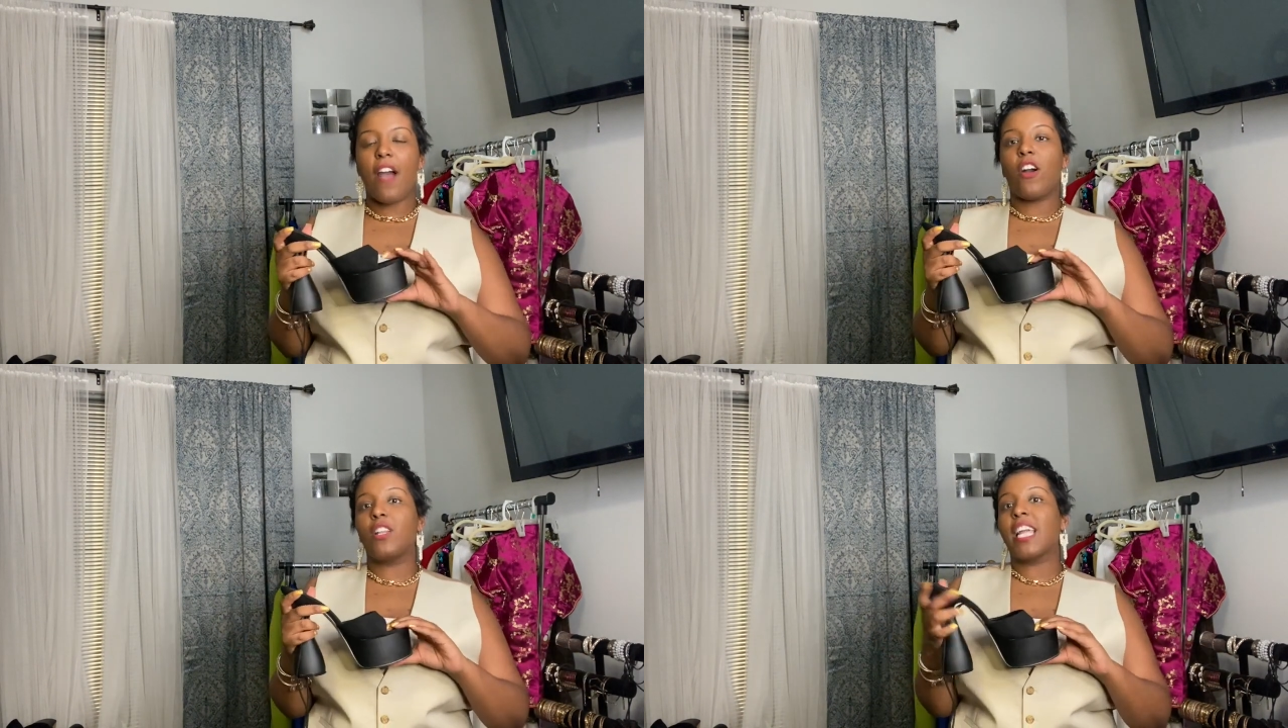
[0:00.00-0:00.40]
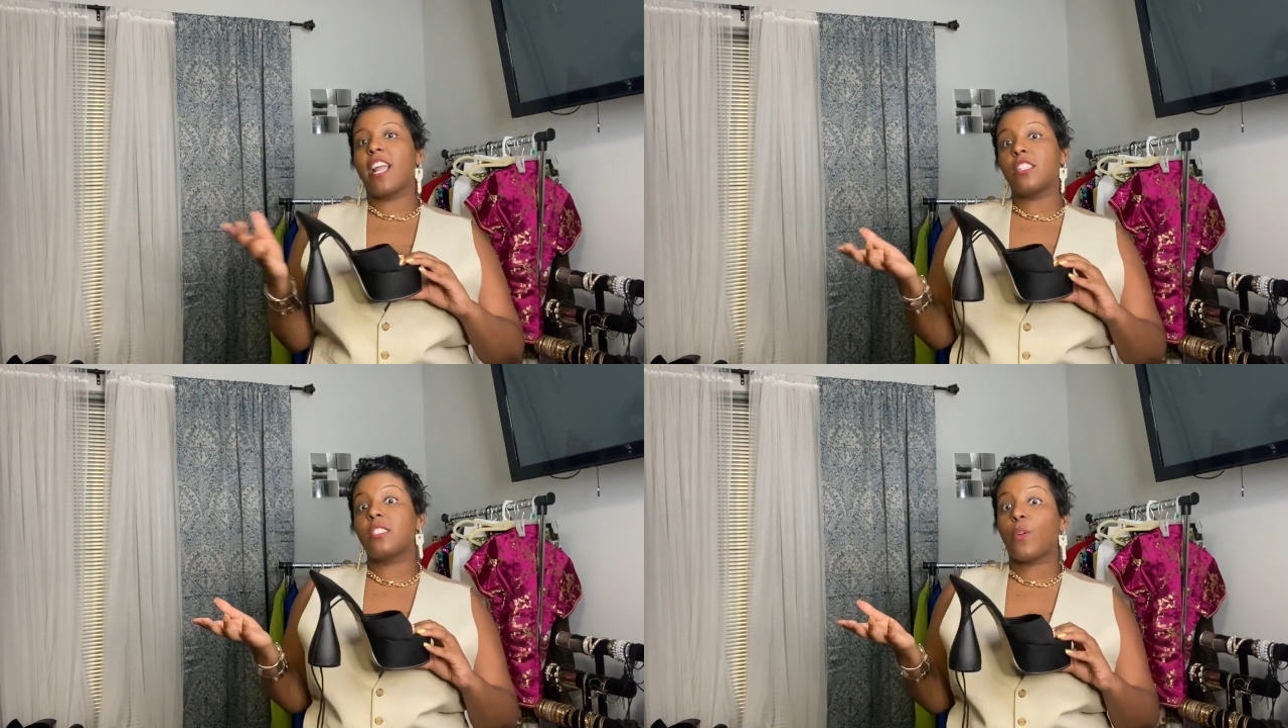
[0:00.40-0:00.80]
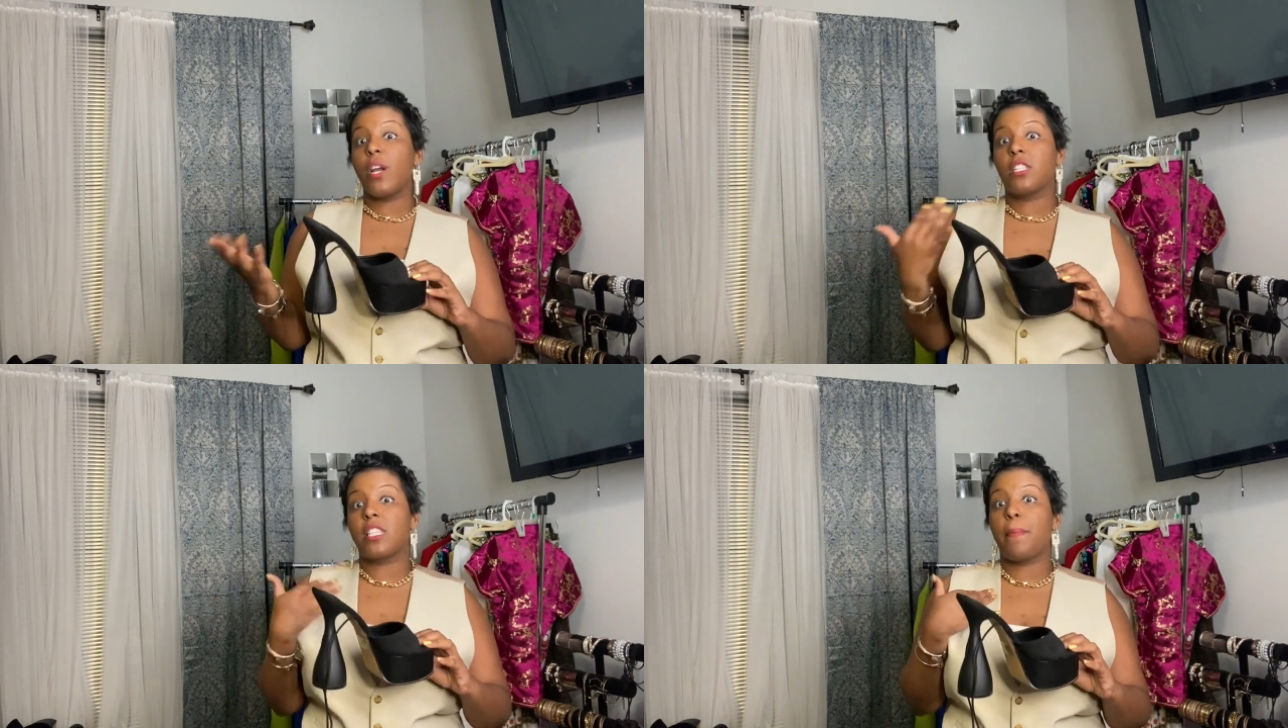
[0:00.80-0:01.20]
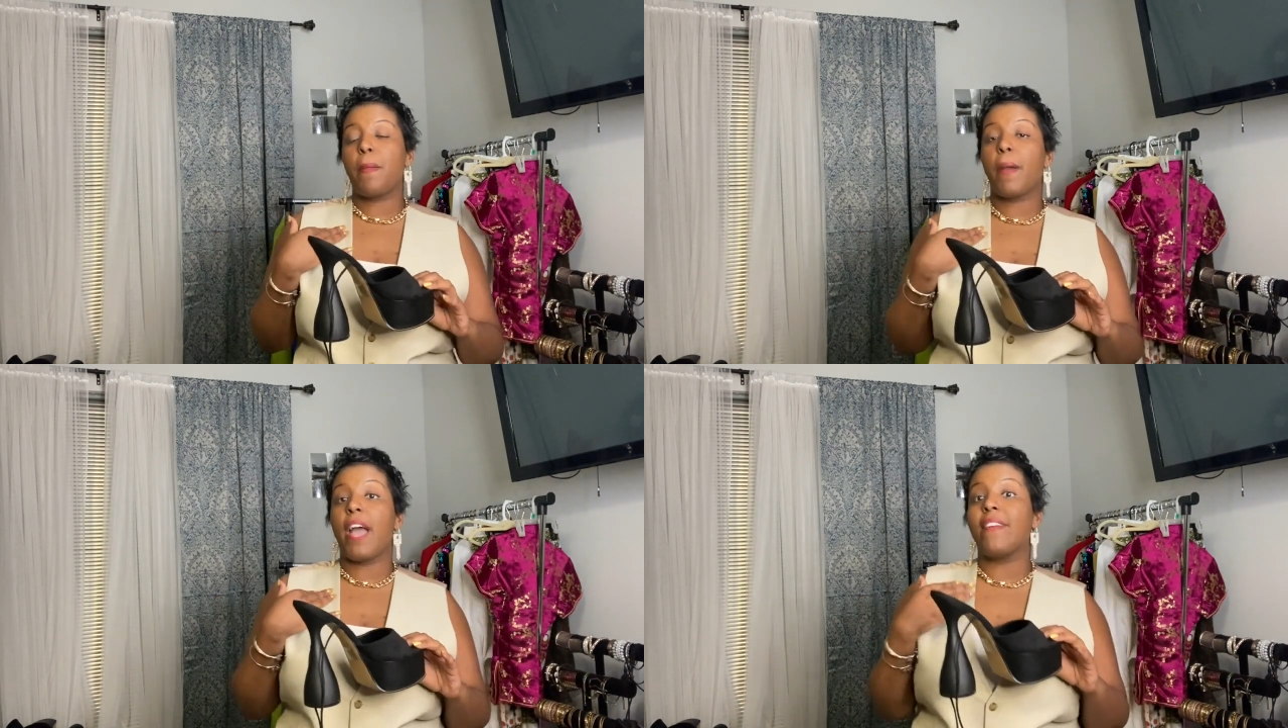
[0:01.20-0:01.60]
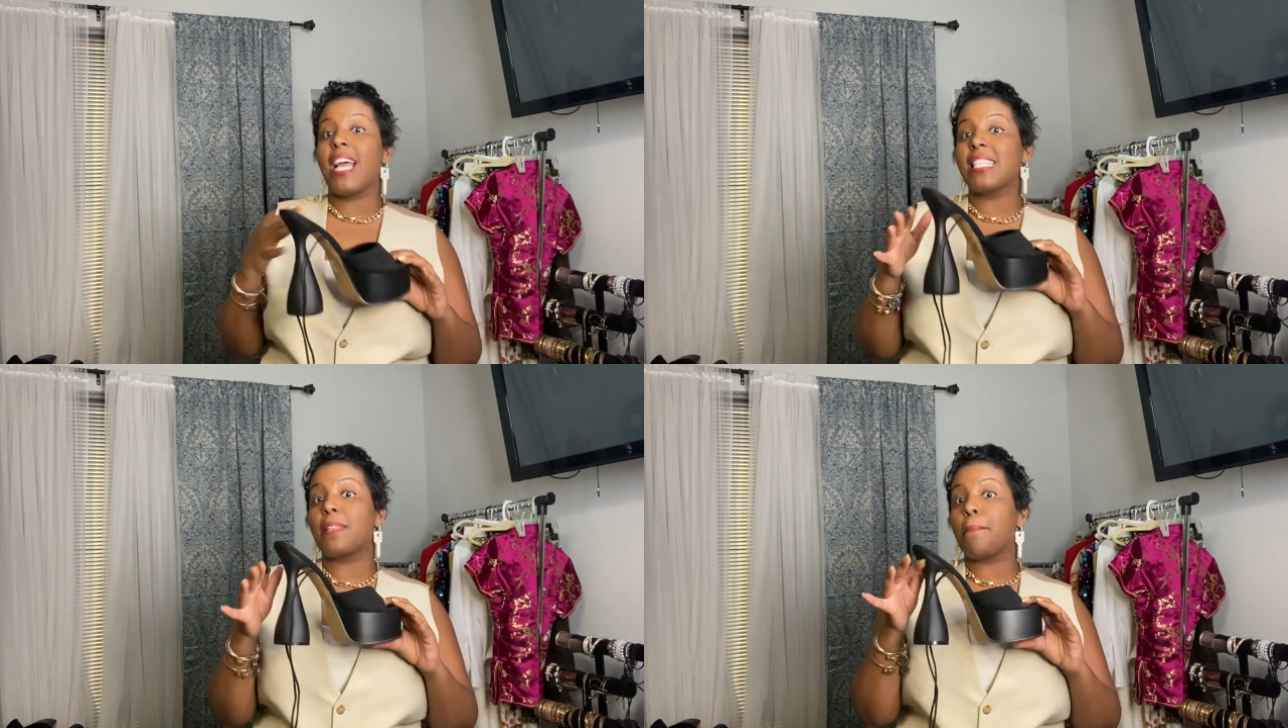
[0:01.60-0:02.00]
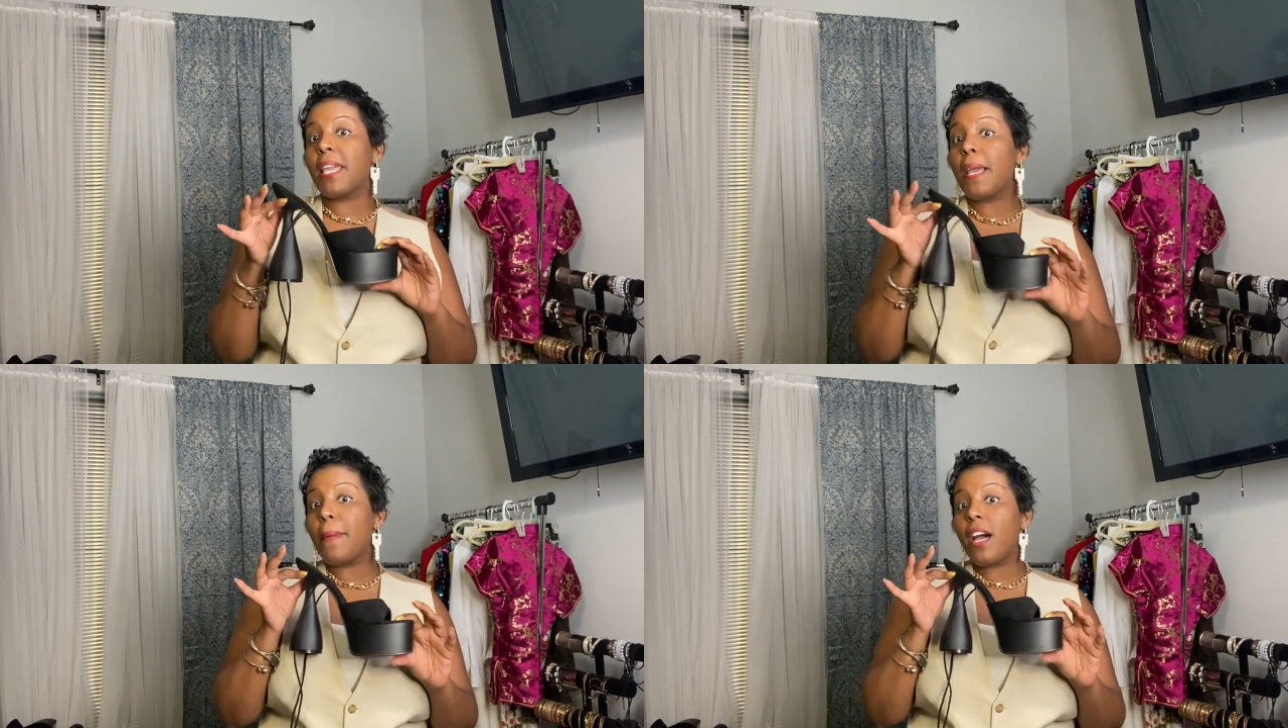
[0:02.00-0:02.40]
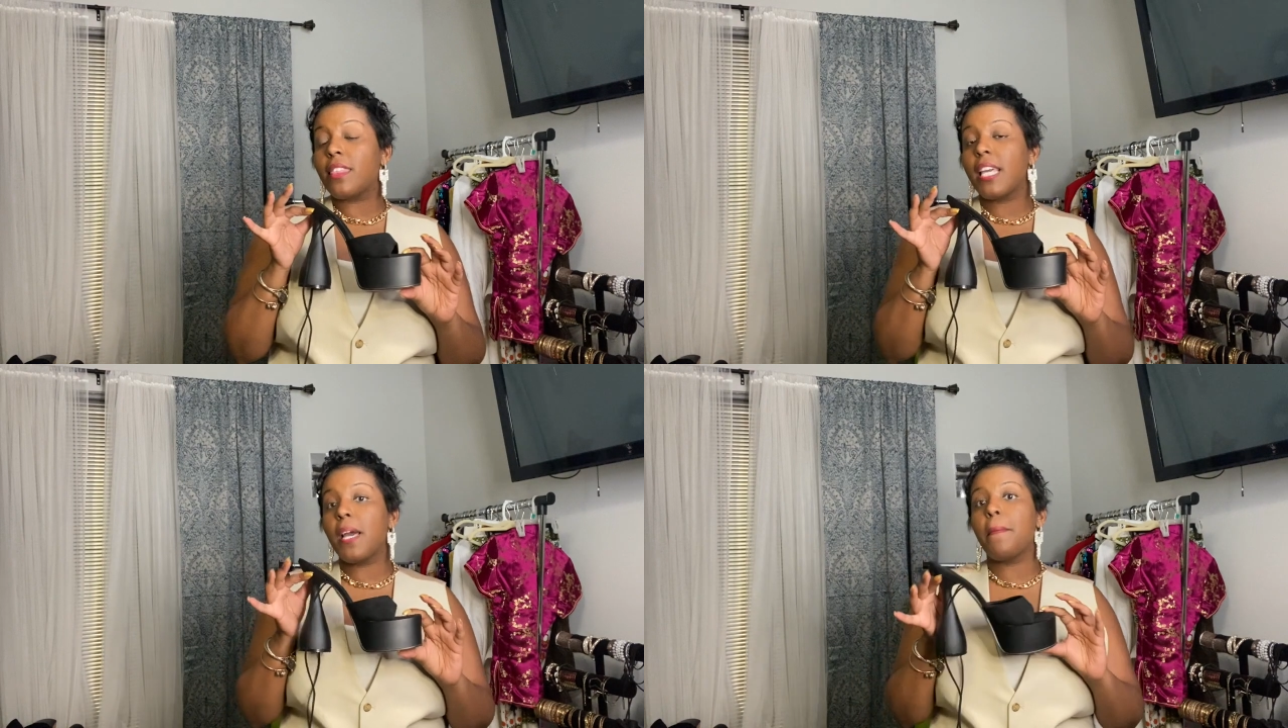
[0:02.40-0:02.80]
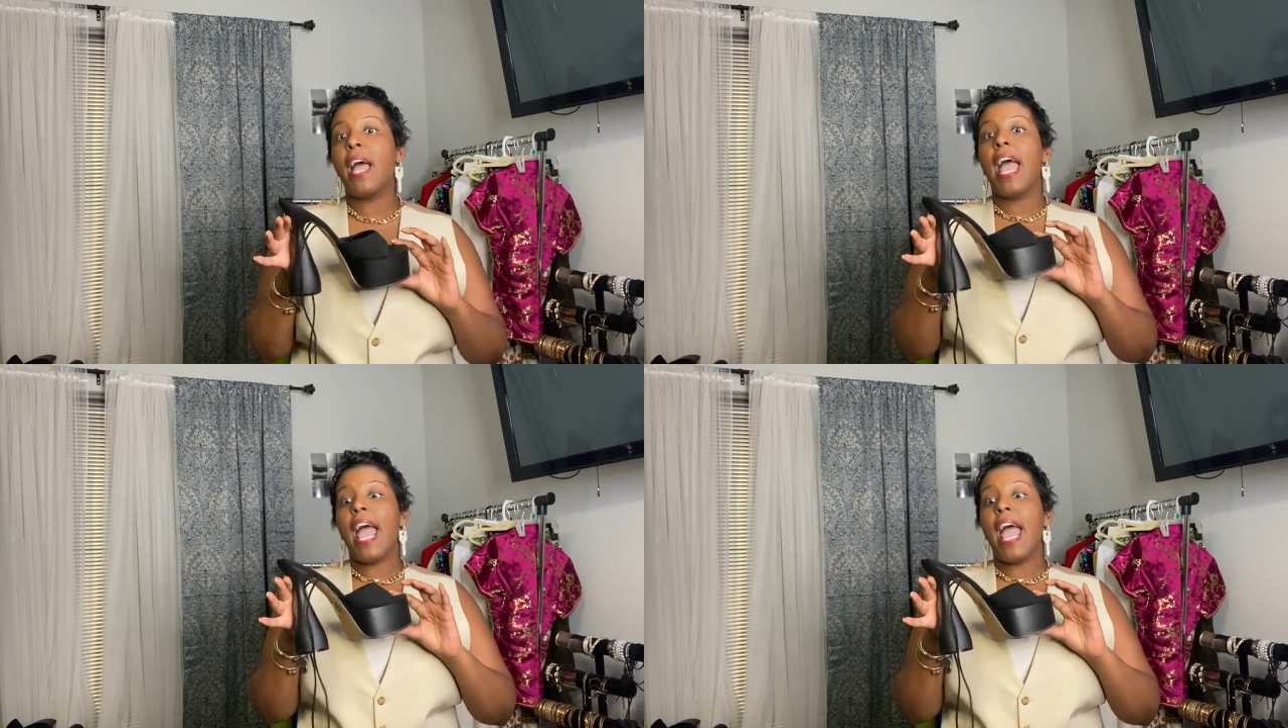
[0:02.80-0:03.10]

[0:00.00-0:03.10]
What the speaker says: I only answer the questions that people have asked me about them.